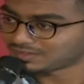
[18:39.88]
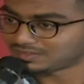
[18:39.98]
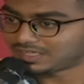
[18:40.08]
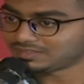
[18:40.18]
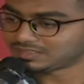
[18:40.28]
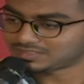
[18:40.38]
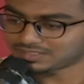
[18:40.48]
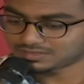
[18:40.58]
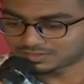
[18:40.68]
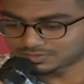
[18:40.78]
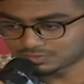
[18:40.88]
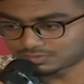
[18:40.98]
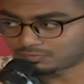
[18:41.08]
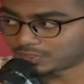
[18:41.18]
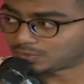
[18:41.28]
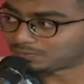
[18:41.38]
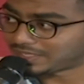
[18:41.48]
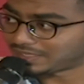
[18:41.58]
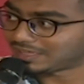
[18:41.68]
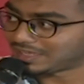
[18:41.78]
rather than changing the shoes from white to
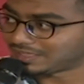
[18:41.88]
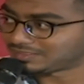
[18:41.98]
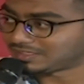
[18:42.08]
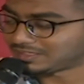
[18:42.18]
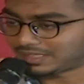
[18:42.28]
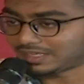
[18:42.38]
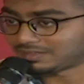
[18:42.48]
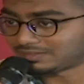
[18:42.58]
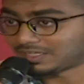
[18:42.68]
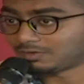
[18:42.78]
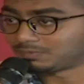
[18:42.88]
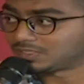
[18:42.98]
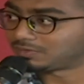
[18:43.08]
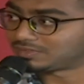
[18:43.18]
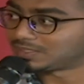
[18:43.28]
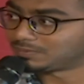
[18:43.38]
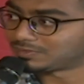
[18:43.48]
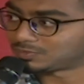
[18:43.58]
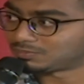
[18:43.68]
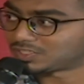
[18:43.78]
black, I think he can develop our syllabus
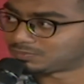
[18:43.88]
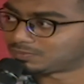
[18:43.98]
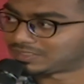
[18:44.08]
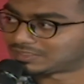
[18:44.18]
to much more better.